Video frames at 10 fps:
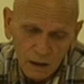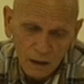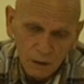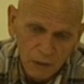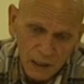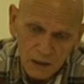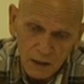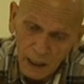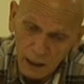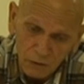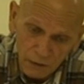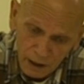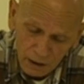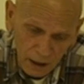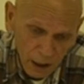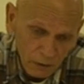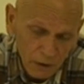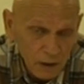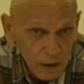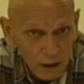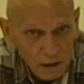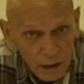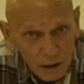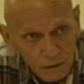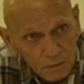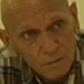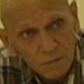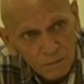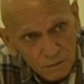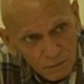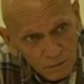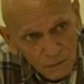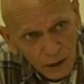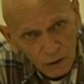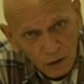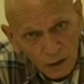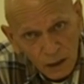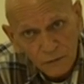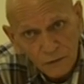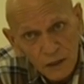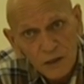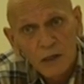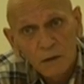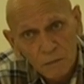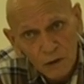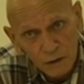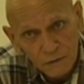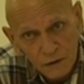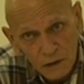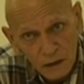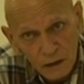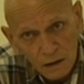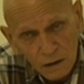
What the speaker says: he passed the hat around the area there, and they got enough. They sent me off to